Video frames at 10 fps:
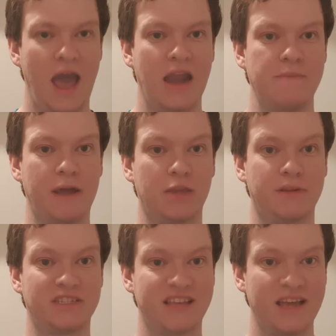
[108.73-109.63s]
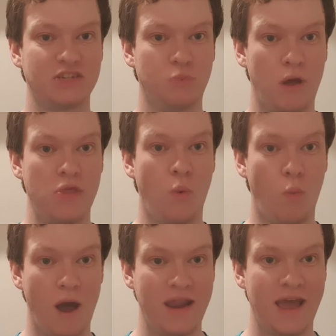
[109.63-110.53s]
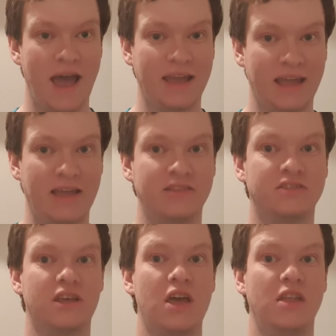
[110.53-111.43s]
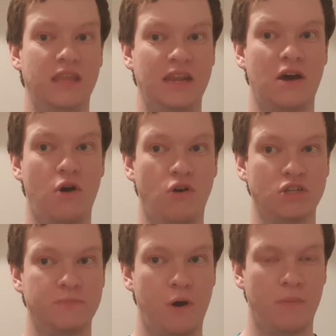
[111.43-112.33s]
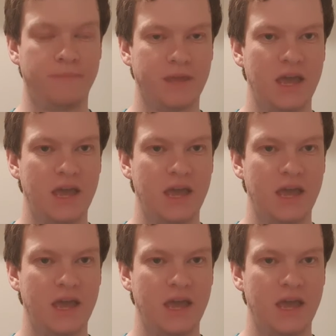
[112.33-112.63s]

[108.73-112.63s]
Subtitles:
and he picked up a 6-1 win against Tina Osborne.